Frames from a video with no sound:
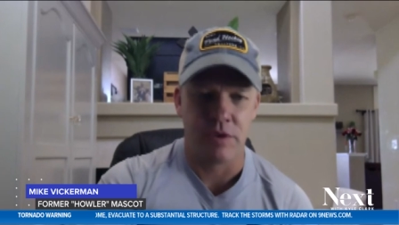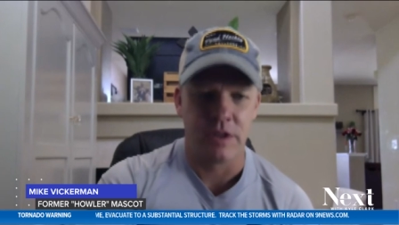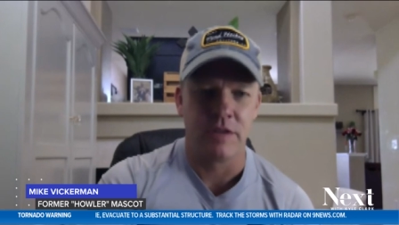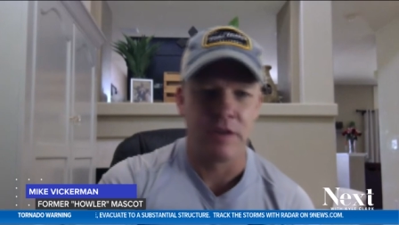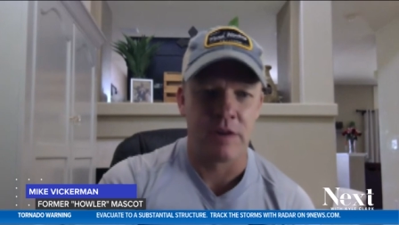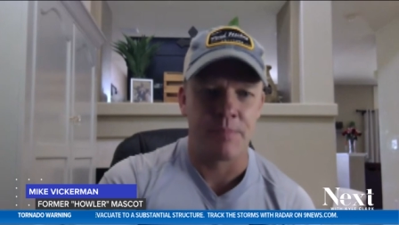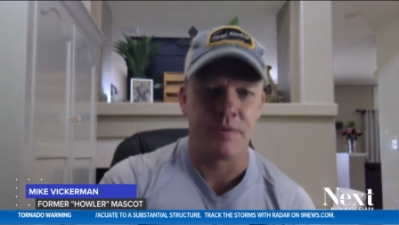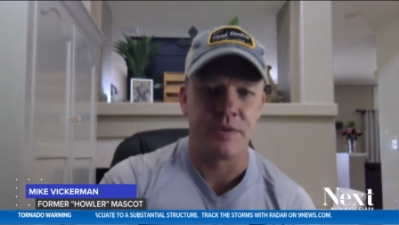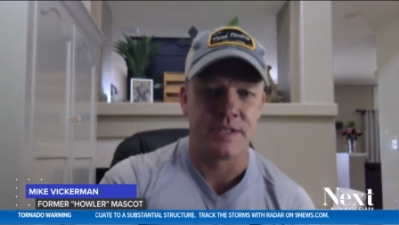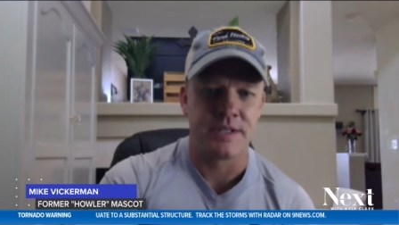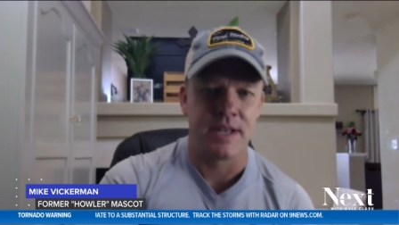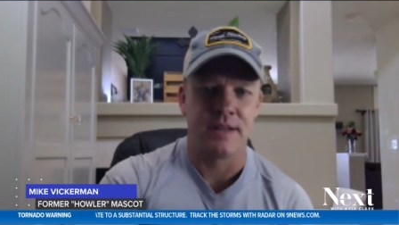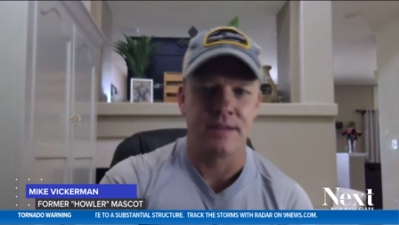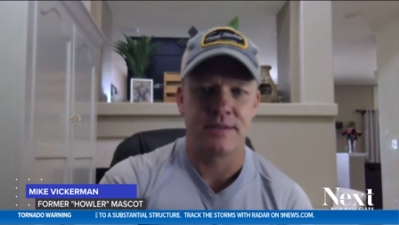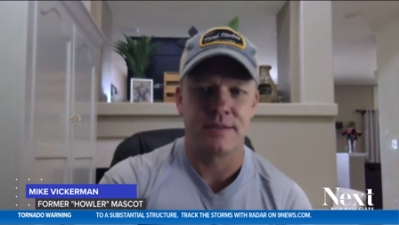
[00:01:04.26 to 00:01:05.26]

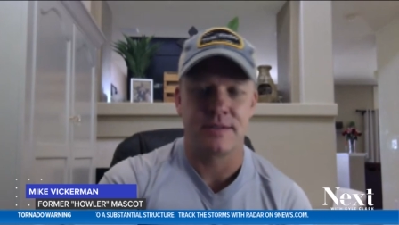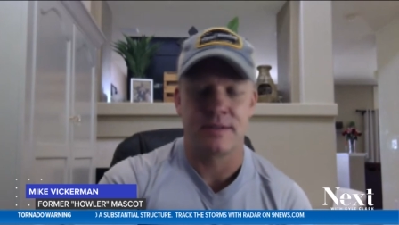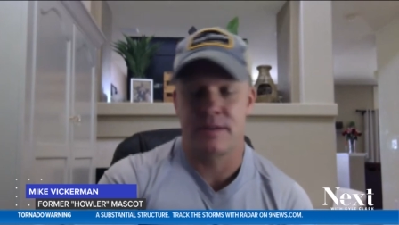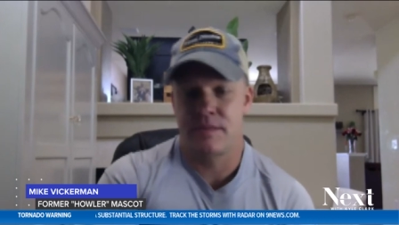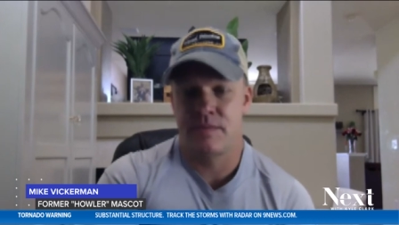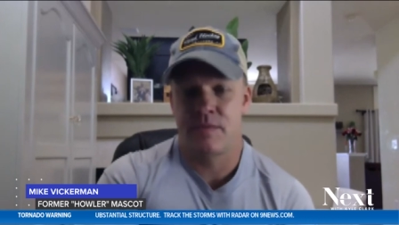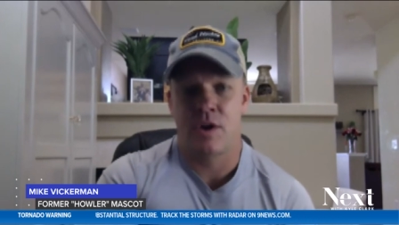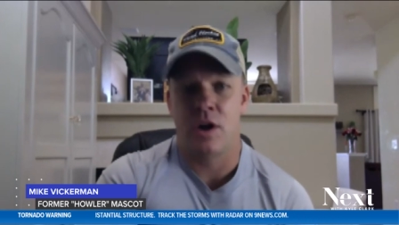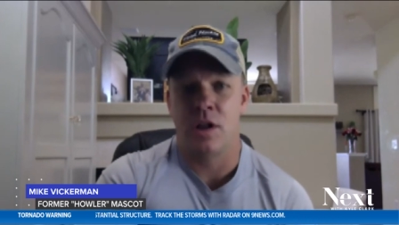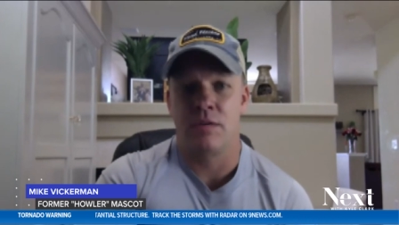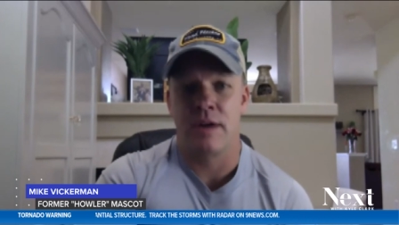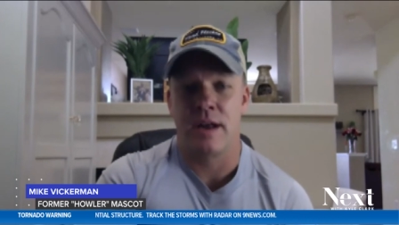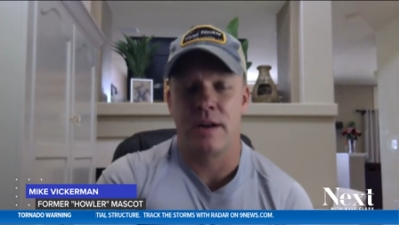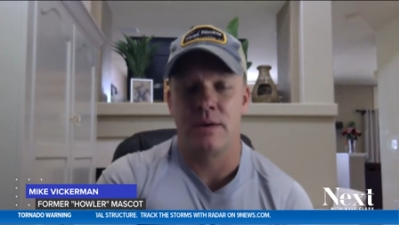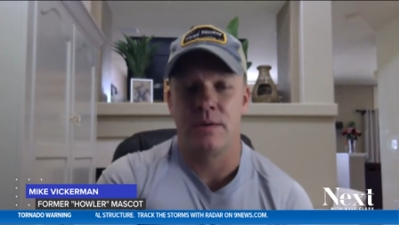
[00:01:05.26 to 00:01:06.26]
represents
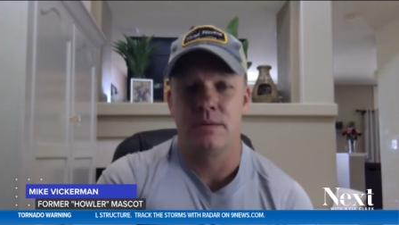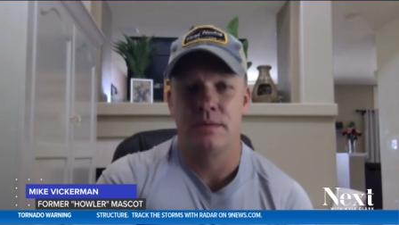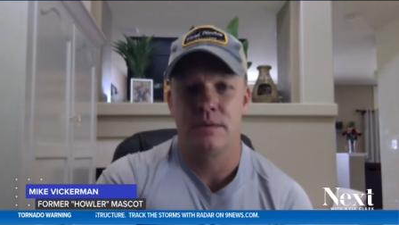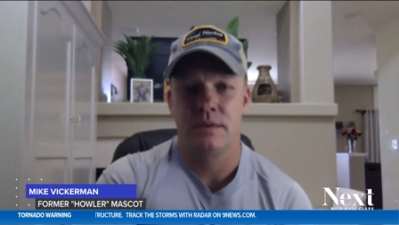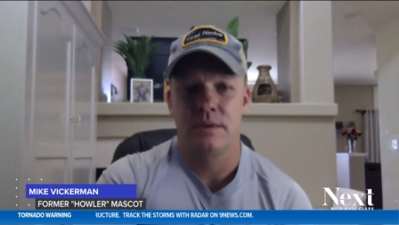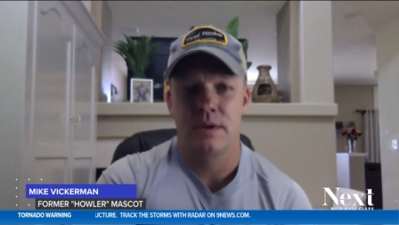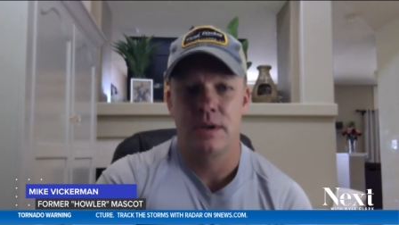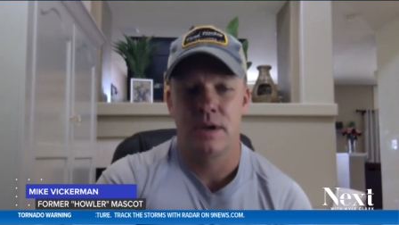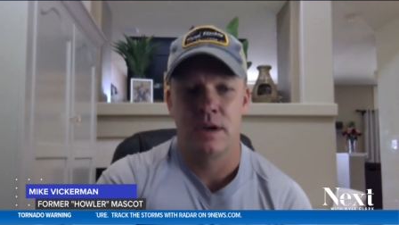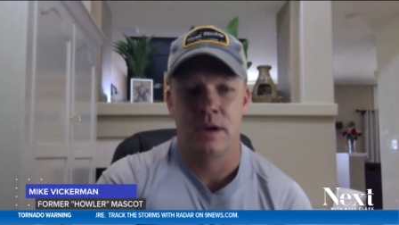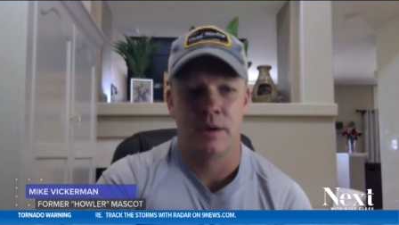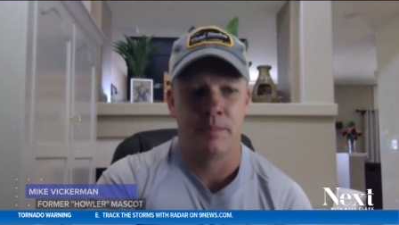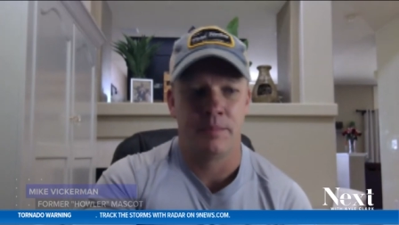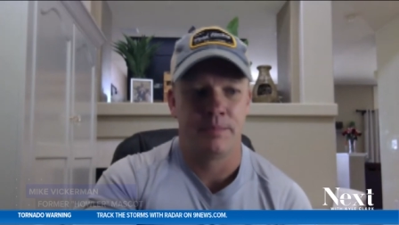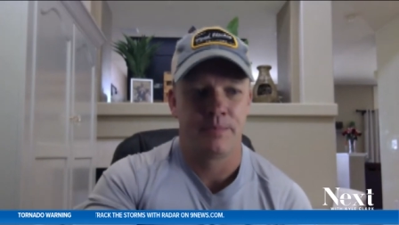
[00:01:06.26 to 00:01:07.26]
Colorado.
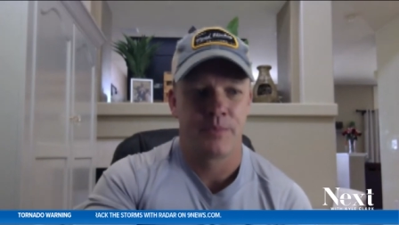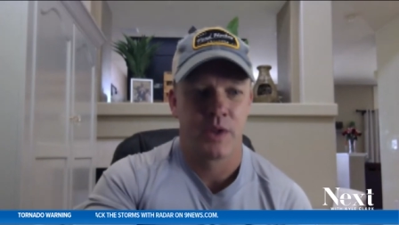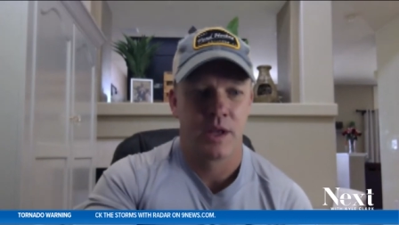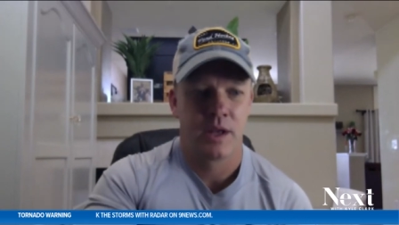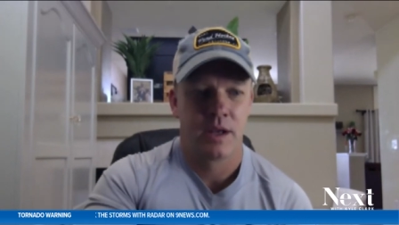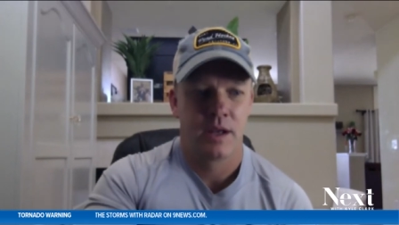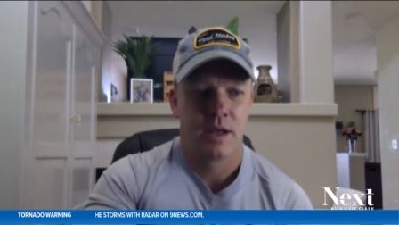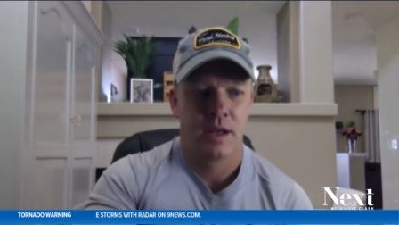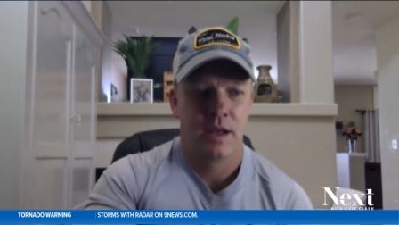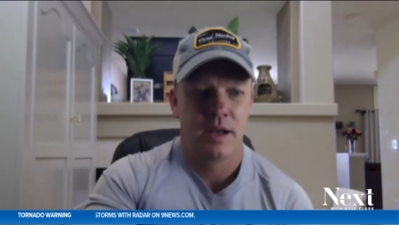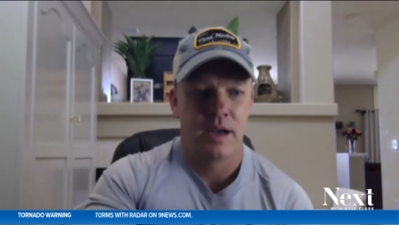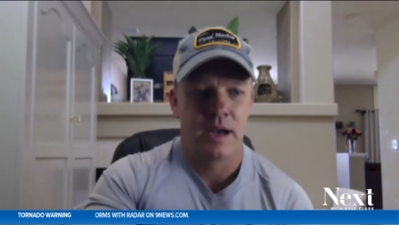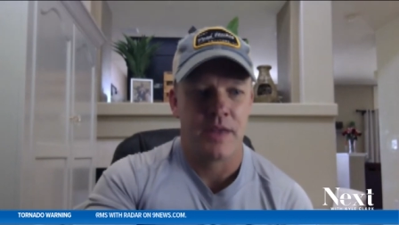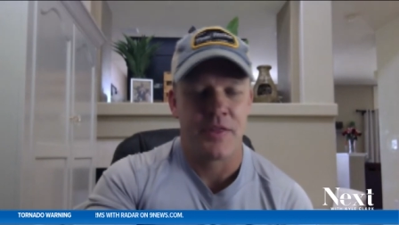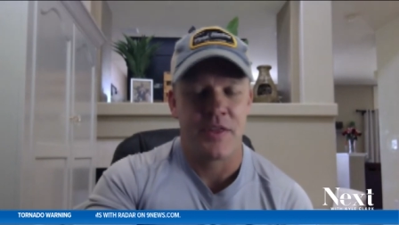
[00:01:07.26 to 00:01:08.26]
Um,
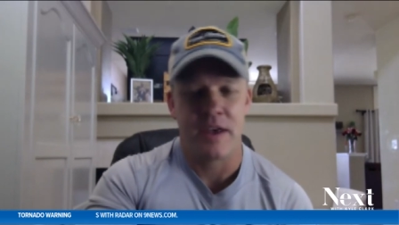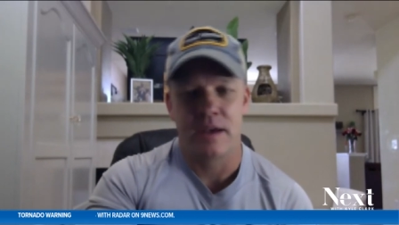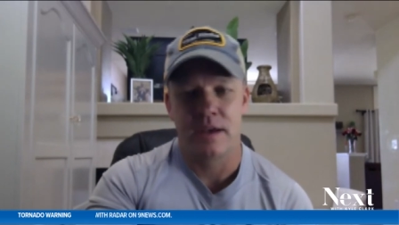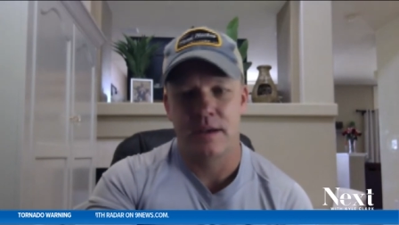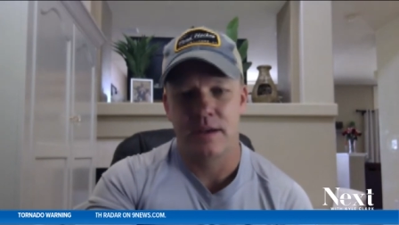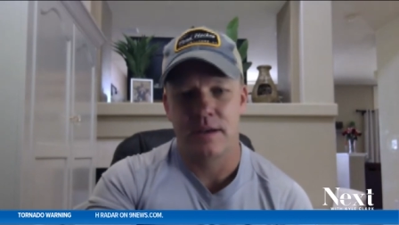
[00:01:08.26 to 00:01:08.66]
I think,